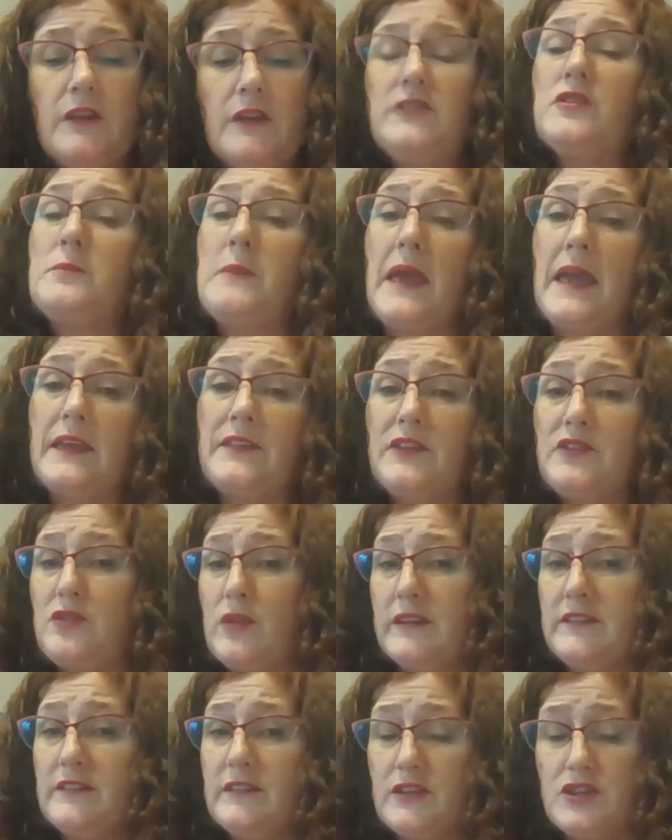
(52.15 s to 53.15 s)
to make the
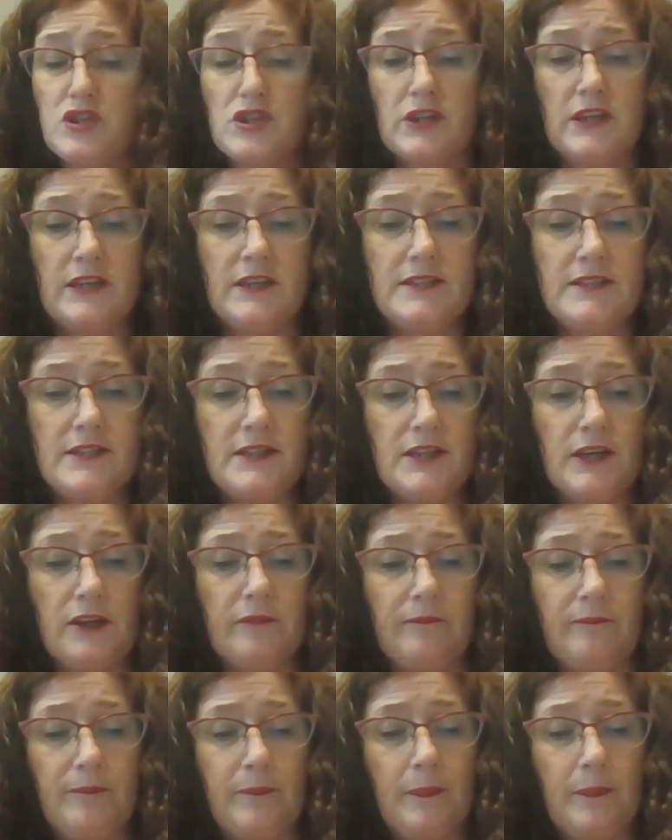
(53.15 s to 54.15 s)
transition easier.